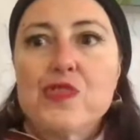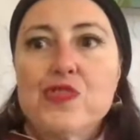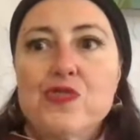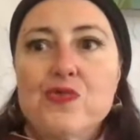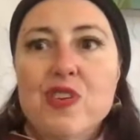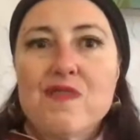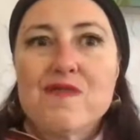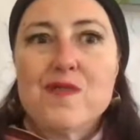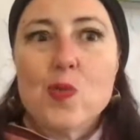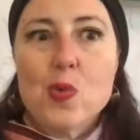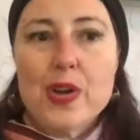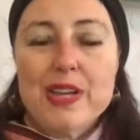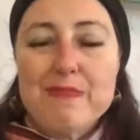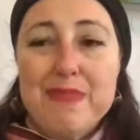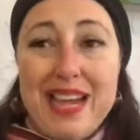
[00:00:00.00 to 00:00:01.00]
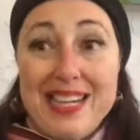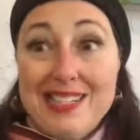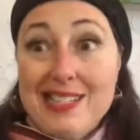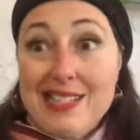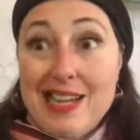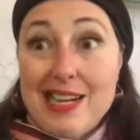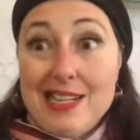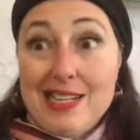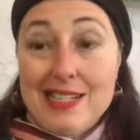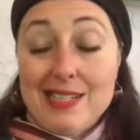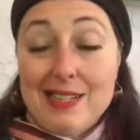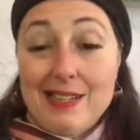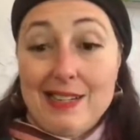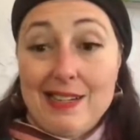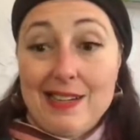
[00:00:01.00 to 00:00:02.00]
to avoid
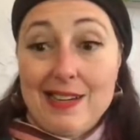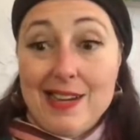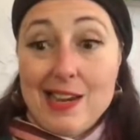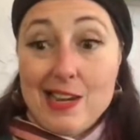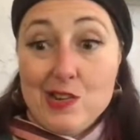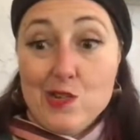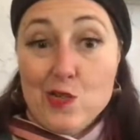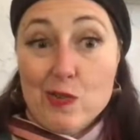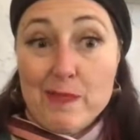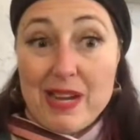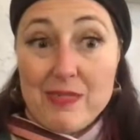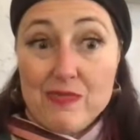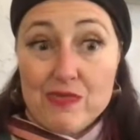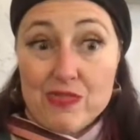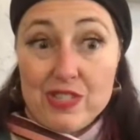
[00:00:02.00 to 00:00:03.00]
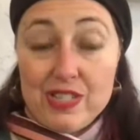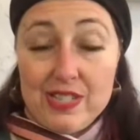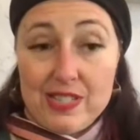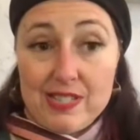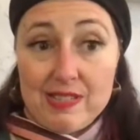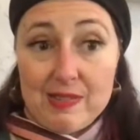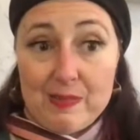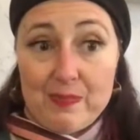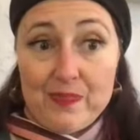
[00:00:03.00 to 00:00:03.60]
backsliding in your boundaries